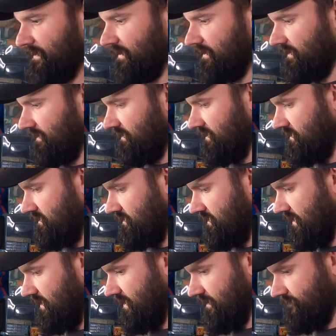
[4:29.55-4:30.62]
But
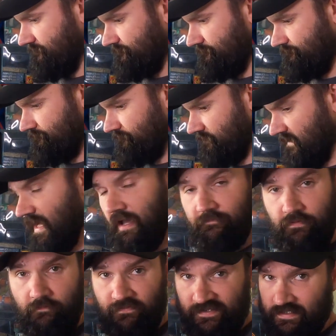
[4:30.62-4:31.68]
yeah,
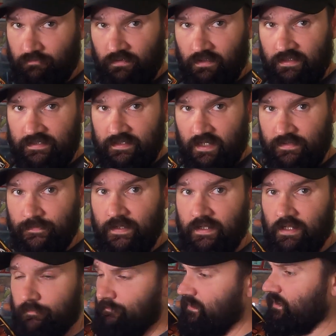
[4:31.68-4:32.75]
if you ever see one of these guys, pick
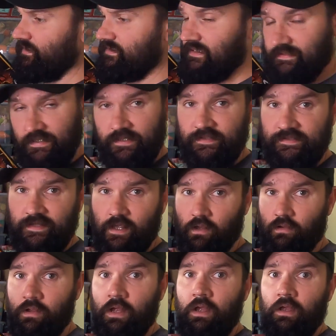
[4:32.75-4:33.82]
it up, because it does
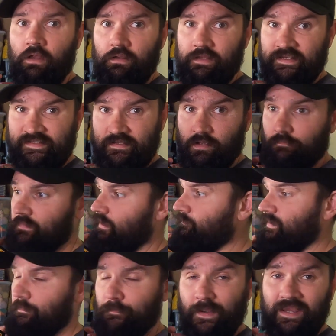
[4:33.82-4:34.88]
sell. There's some that
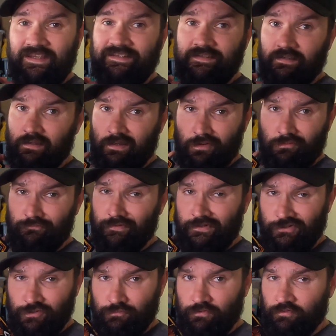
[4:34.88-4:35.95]
have been painted and they're going for
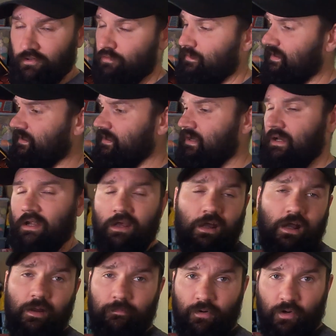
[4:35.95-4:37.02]
like 200 quid.
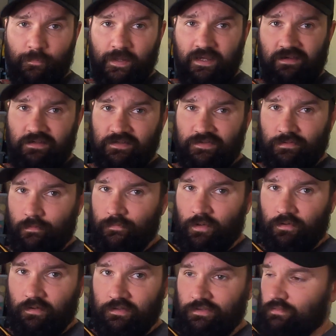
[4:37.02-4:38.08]
I'm not a painter, so I'm
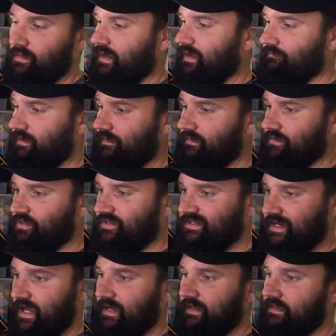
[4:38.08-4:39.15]
not going to do that. I'd rather just
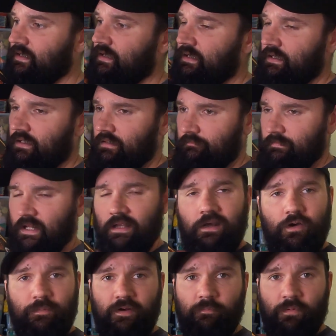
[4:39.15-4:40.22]
sell it, make a
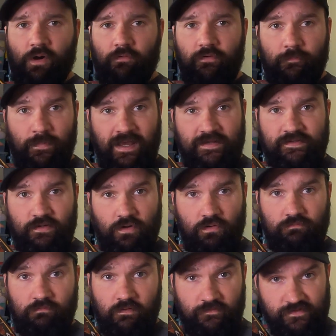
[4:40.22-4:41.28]
little bit of profit, pass it on.